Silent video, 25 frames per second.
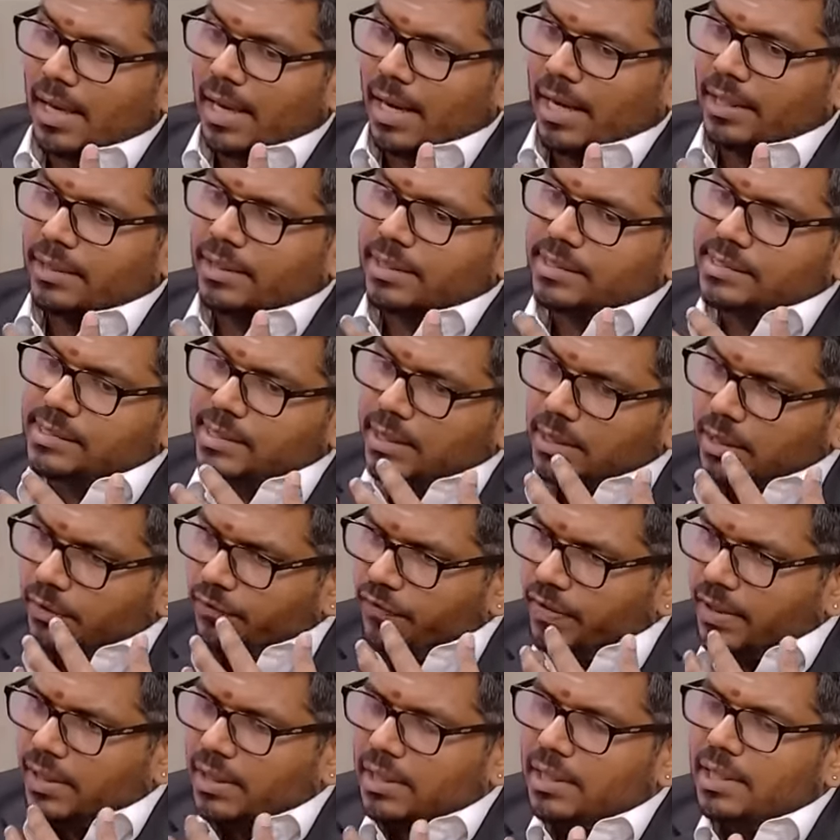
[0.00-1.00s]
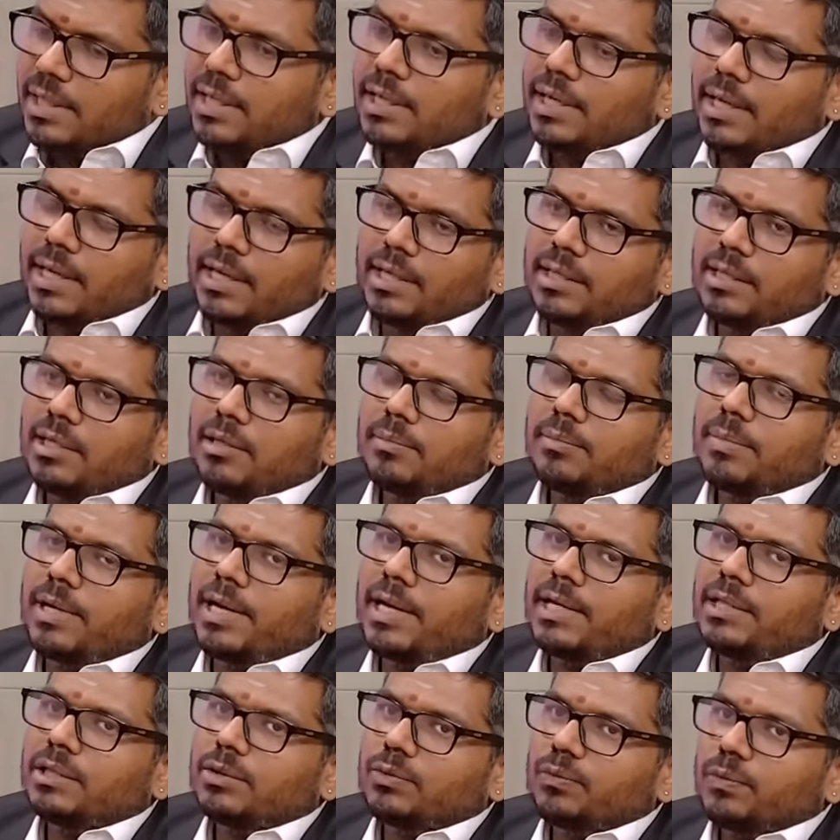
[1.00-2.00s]
And they're significantly aided
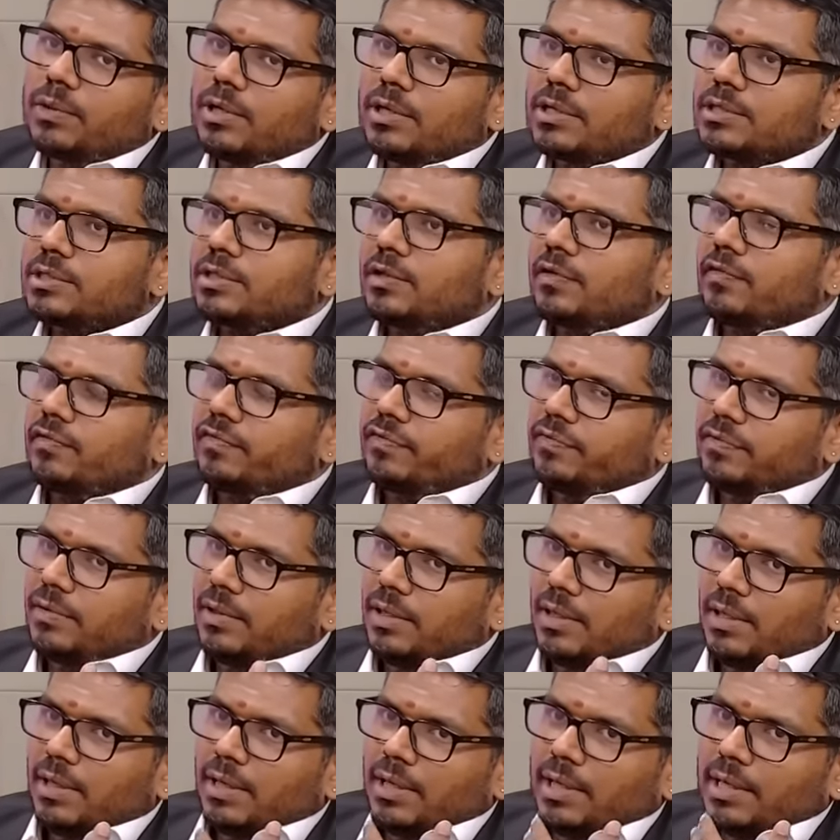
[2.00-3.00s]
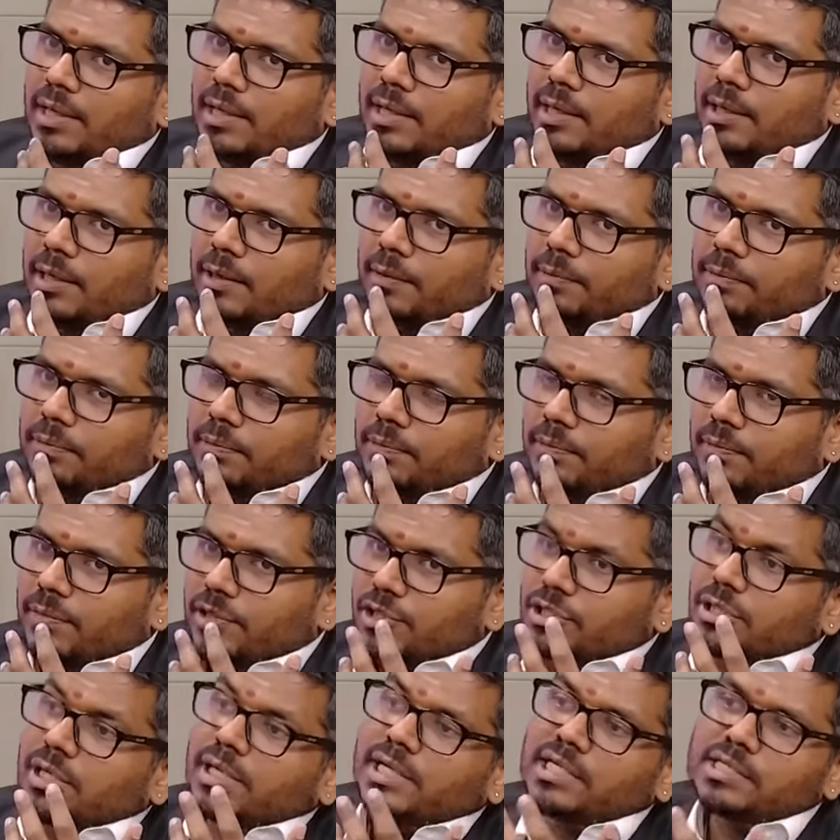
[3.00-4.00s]
by the works of
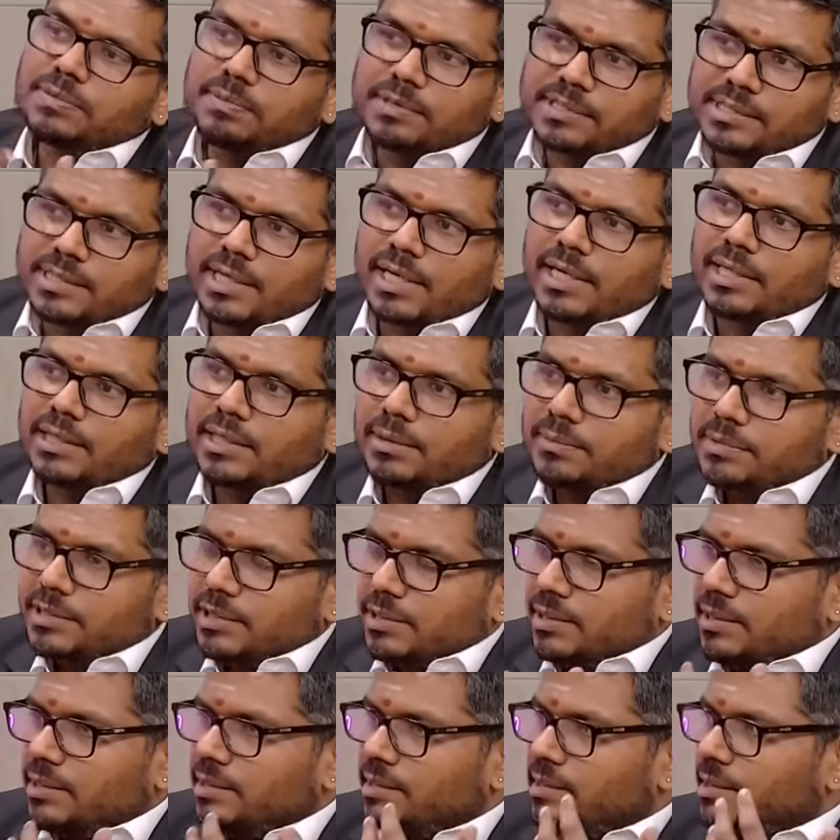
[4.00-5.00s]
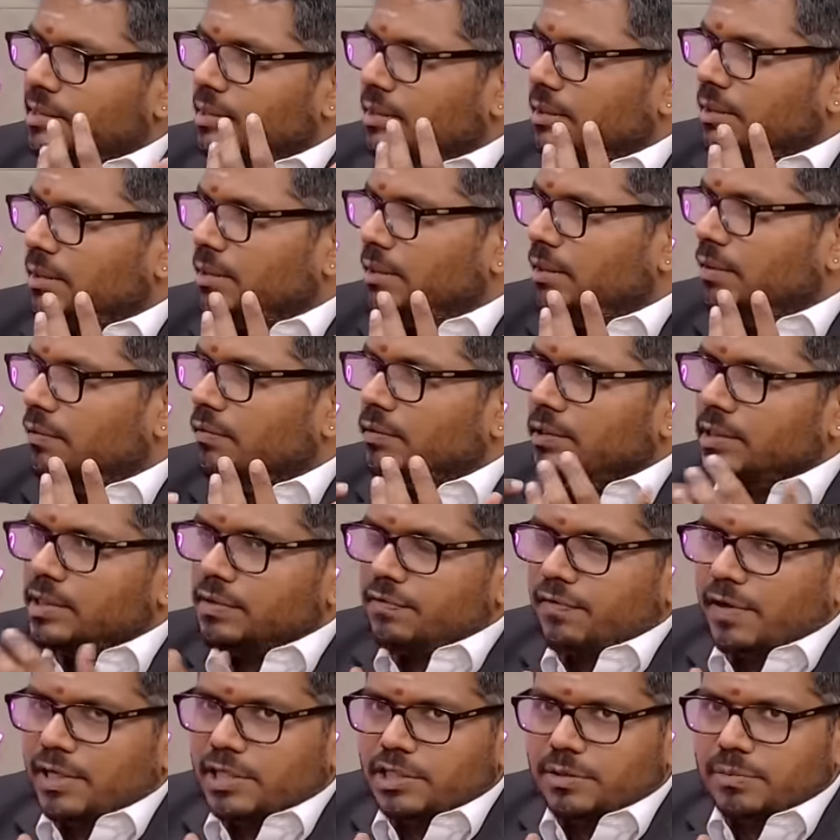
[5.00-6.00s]
missionaries preceding them, such as
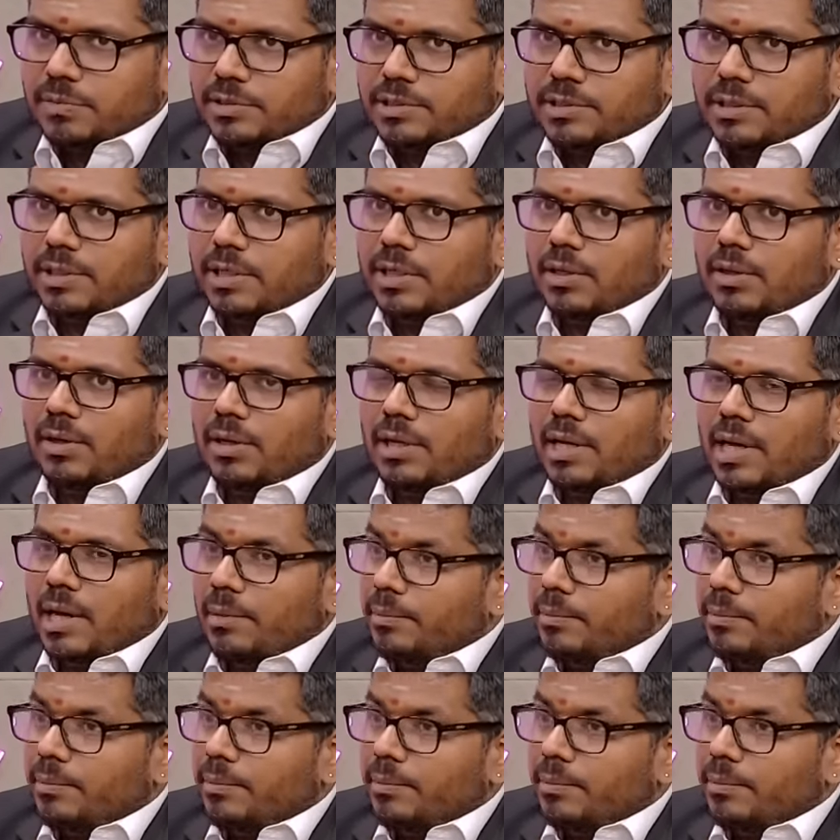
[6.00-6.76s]
this French missionary called